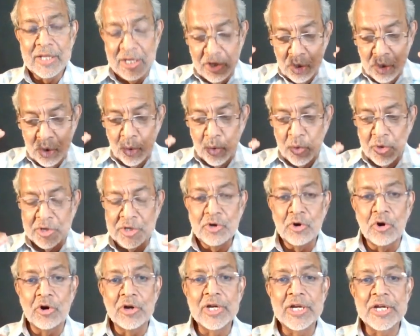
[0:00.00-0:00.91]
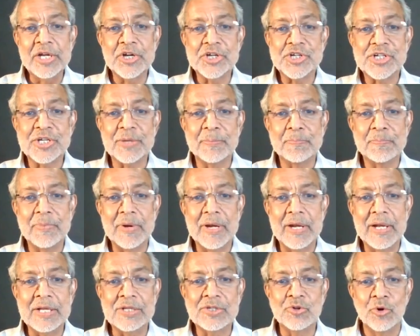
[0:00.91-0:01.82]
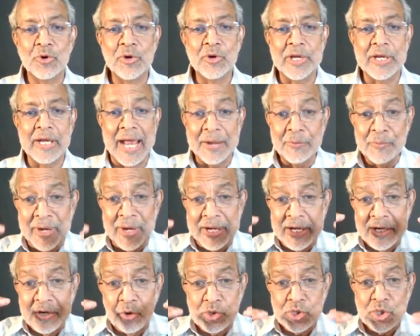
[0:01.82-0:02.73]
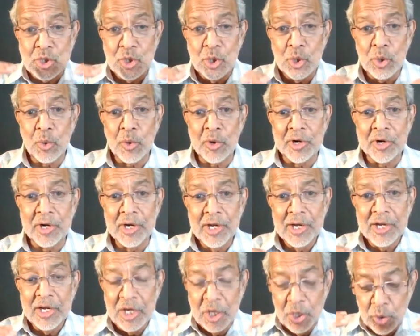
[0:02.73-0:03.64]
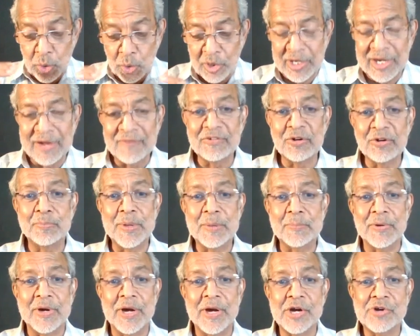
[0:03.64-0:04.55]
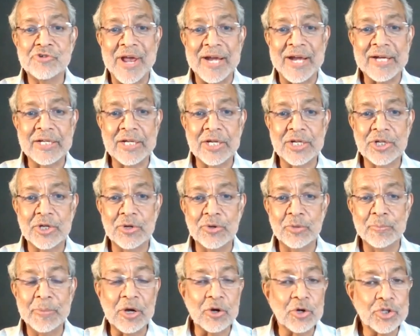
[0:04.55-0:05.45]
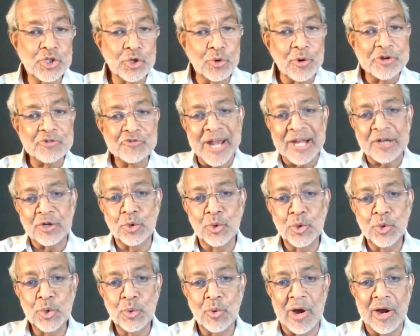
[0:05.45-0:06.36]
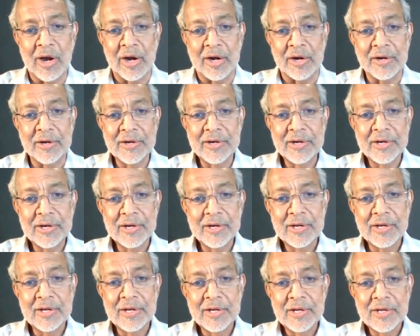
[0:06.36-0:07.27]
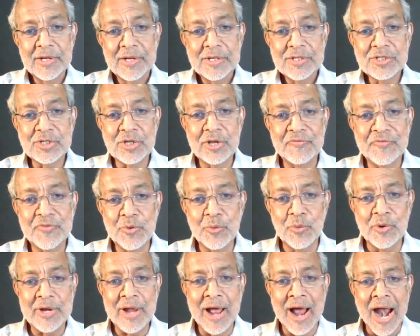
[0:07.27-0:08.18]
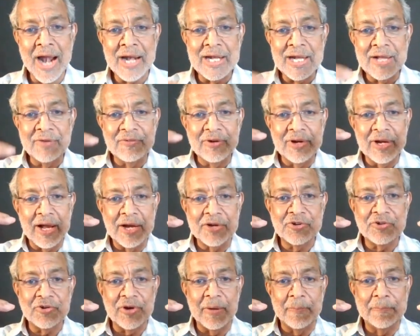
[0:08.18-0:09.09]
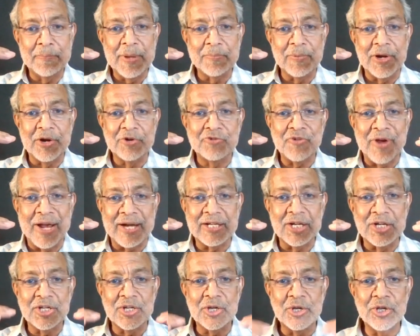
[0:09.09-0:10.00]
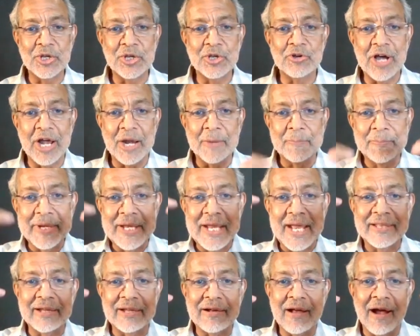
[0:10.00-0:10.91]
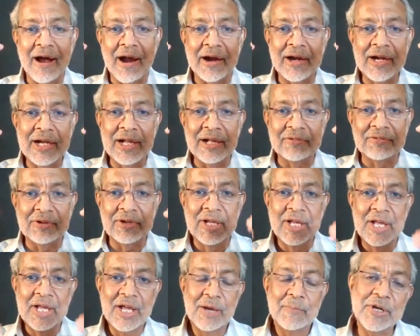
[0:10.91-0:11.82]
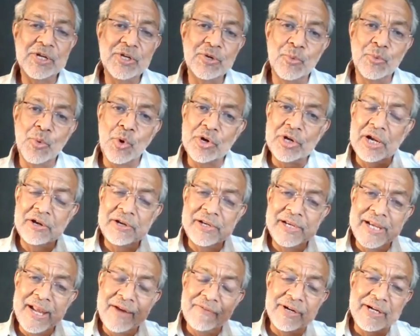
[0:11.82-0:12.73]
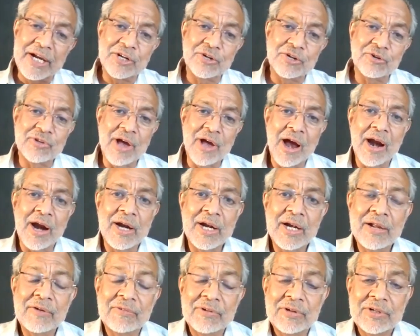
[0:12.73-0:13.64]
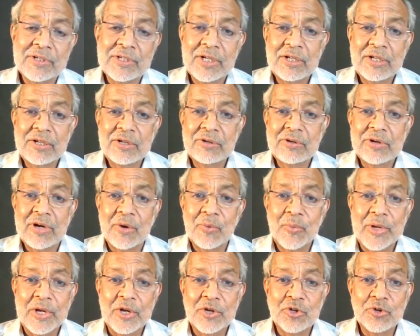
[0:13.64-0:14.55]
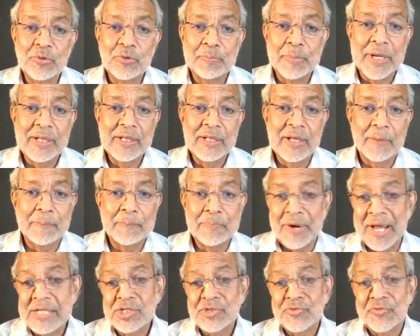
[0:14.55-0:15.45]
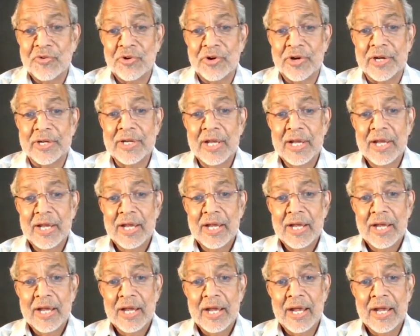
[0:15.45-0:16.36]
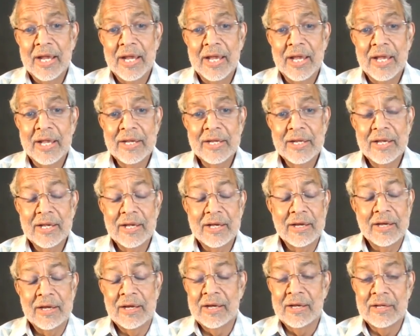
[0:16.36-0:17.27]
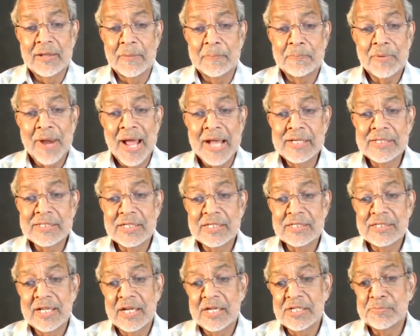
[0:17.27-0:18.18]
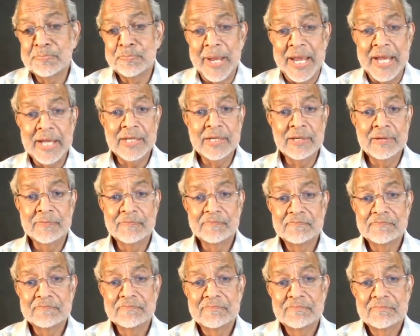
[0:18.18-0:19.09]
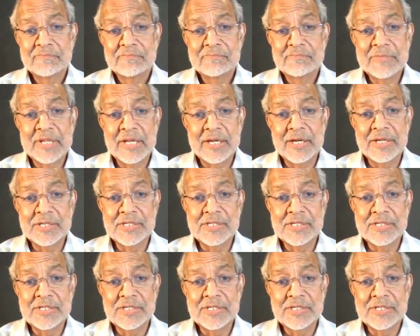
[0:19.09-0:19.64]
the lower your leadership is going. And when it goes lower, lower level people are attracted to you. Ooh. Because you attract who you are. That's good. So if you want high level attra people attracted to you, you got to be at that high level. But you won't never get to the high level till you are willing to pay the price for it. And uh, the price is there's pain, mm.